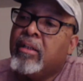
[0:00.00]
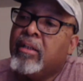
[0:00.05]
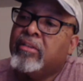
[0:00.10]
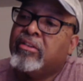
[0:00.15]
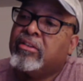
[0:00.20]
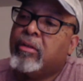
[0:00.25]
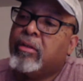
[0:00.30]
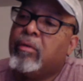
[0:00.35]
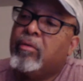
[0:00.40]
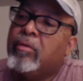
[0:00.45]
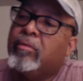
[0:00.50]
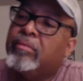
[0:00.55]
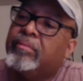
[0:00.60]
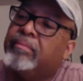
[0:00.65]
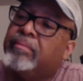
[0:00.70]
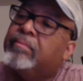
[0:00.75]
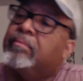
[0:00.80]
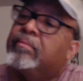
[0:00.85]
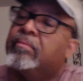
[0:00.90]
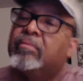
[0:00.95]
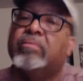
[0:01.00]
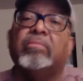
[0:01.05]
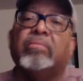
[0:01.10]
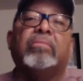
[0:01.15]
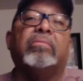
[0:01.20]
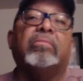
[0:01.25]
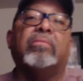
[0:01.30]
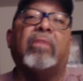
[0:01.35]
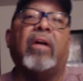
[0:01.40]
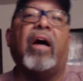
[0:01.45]
So,
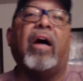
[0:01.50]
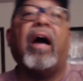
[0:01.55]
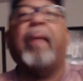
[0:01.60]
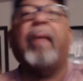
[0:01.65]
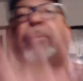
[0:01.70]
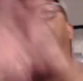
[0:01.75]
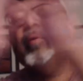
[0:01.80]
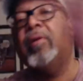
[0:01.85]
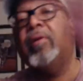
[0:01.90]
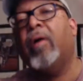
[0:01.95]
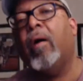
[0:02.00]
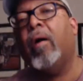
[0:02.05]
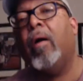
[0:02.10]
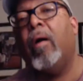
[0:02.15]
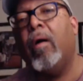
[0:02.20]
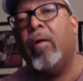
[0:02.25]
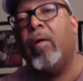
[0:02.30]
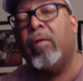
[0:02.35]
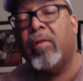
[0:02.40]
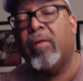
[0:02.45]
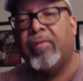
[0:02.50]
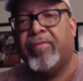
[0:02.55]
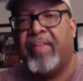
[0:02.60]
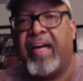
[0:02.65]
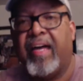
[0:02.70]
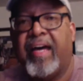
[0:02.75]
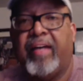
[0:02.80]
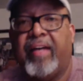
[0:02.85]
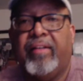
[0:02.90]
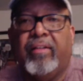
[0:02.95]
I put all of
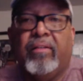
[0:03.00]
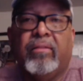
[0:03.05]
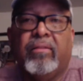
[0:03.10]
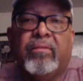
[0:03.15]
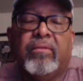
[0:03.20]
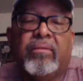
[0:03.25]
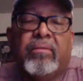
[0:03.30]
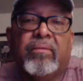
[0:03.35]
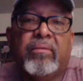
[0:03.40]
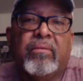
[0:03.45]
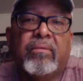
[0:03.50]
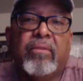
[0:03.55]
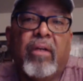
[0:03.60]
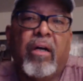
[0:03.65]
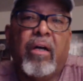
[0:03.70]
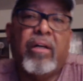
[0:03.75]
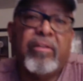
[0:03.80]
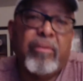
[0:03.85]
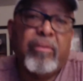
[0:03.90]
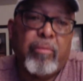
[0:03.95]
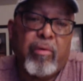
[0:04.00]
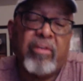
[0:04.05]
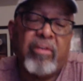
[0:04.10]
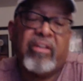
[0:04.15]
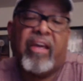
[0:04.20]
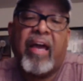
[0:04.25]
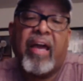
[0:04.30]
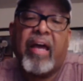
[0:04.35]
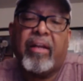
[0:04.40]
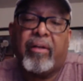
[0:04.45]
that under
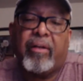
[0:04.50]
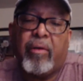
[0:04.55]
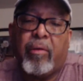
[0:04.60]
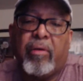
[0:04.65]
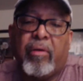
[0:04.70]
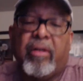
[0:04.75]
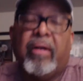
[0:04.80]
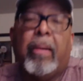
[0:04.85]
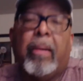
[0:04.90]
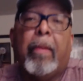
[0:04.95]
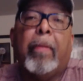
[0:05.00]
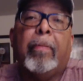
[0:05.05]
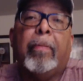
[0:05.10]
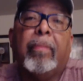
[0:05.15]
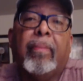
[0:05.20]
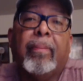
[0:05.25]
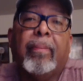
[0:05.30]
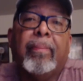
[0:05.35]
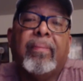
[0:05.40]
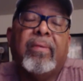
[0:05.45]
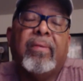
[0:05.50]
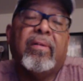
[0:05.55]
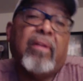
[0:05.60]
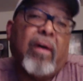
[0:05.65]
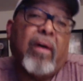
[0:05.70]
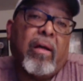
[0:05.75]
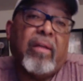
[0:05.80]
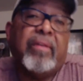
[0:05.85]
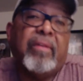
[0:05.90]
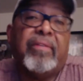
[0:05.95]
one category,
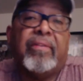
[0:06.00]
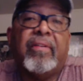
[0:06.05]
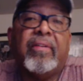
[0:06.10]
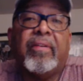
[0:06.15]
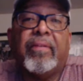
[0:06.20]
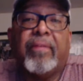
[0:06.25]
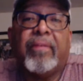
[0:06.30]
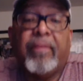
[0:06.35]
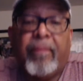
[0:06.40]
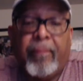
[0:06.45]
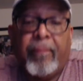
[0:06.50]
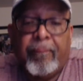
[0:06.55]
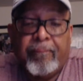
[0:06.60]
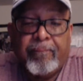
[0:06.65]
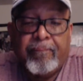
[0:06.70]
lawlessness.